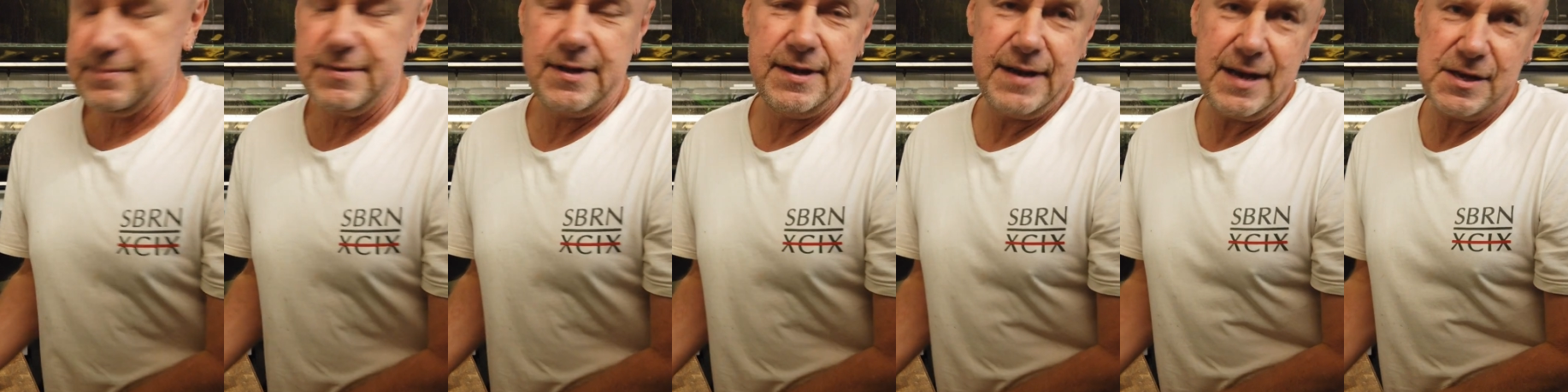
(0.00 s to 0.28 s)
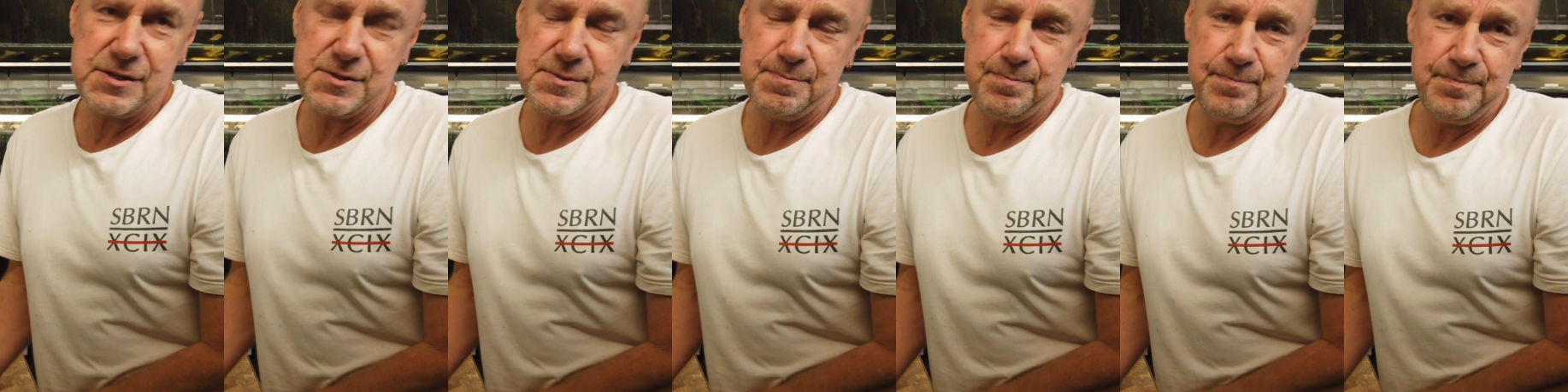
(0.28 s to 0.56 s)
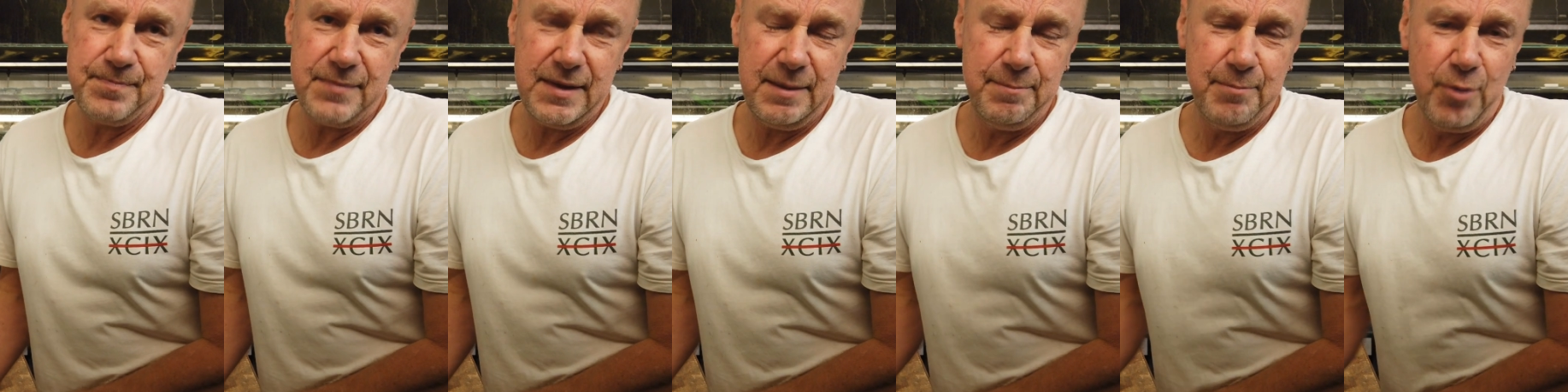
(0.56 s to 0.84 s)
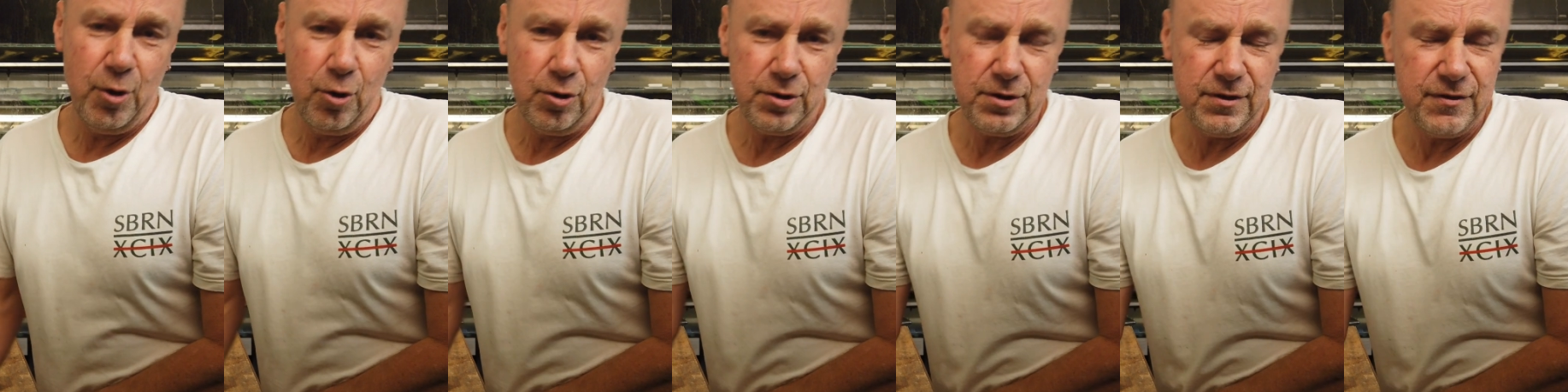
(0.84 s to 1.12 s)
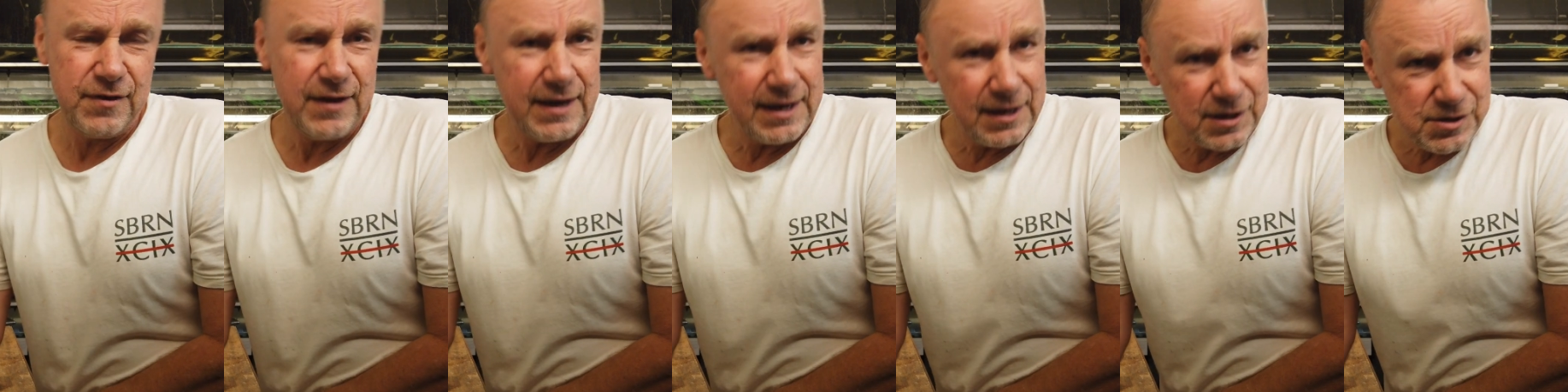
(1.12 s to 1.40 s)
The next
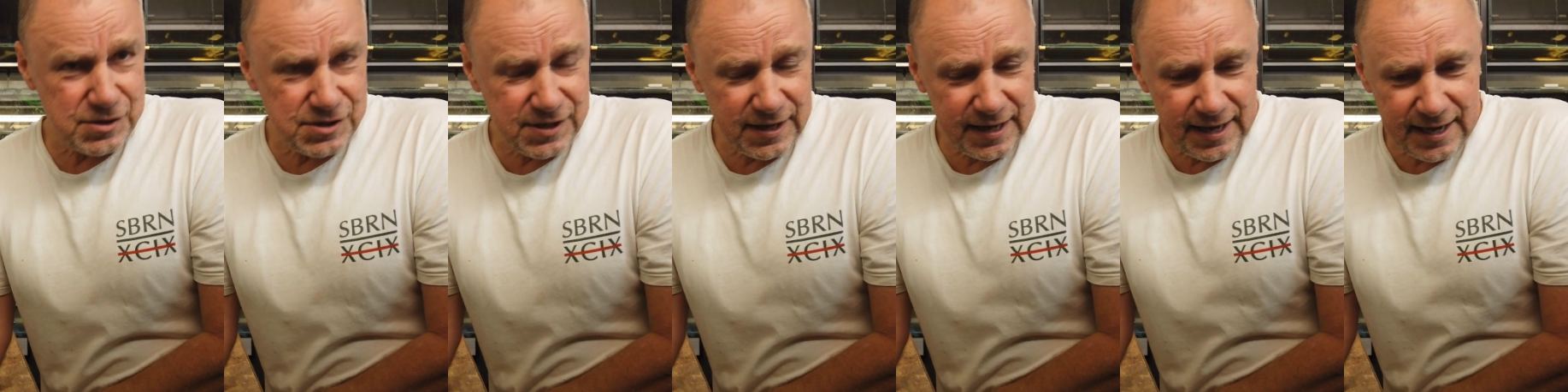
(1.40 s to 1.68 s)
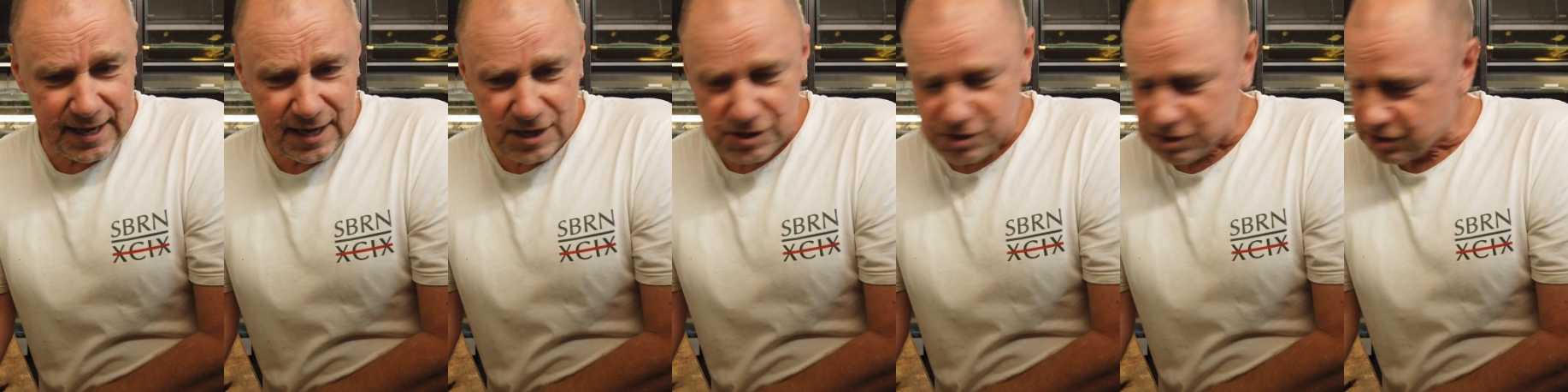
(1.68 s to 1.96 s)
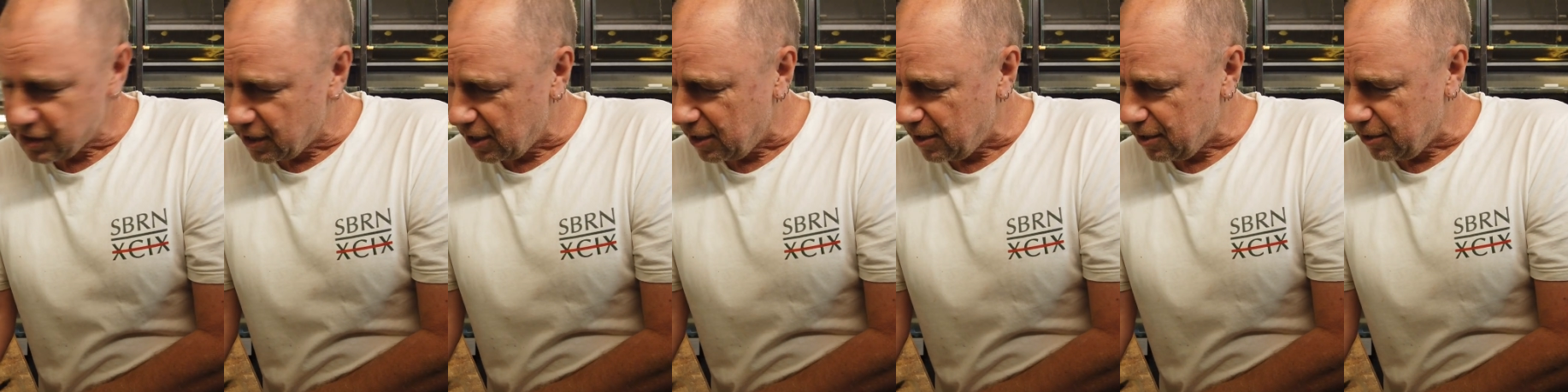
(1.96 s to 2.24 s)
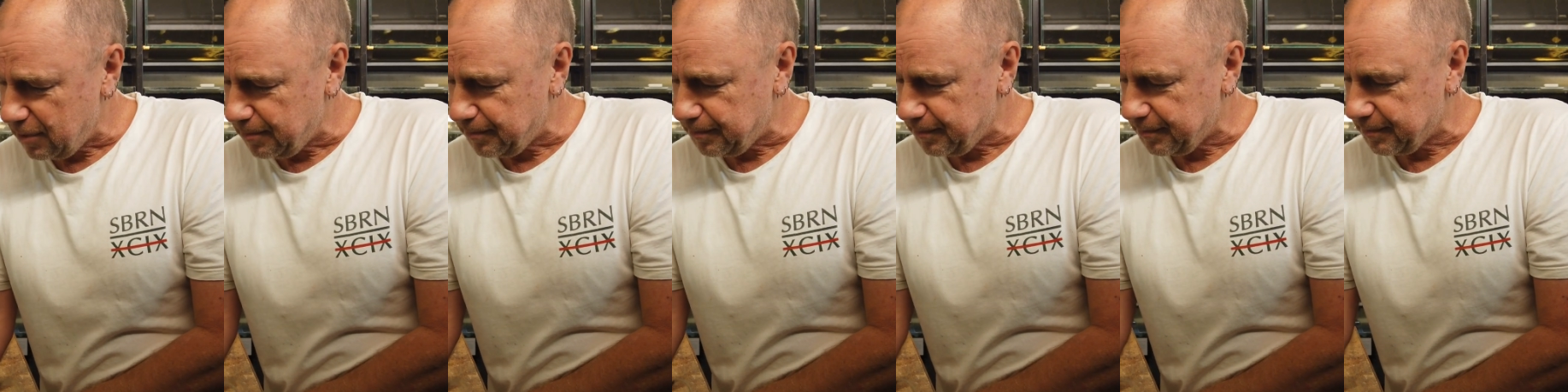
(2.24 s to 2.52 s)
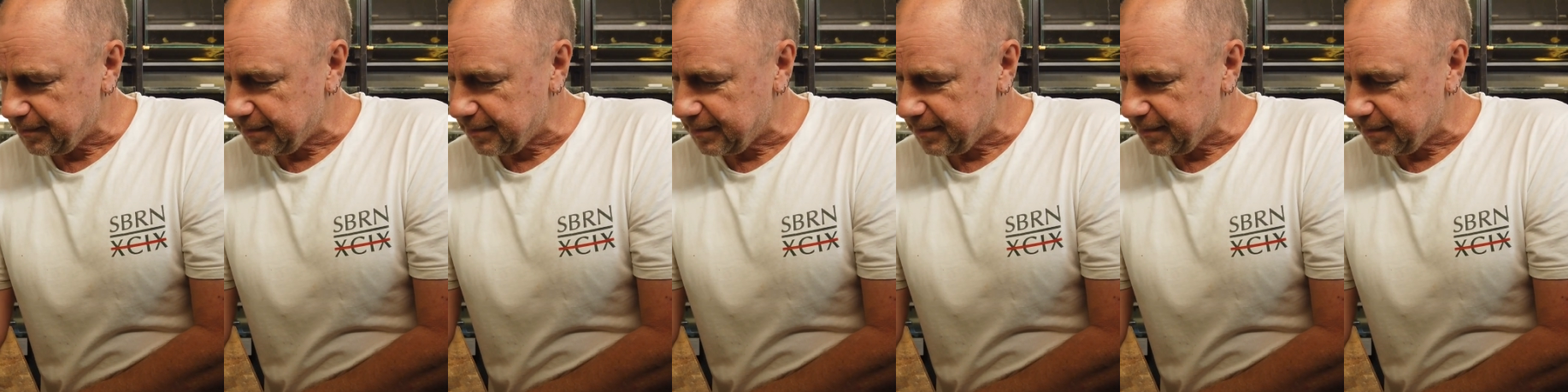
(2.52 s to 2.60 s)
important thing is the airstone.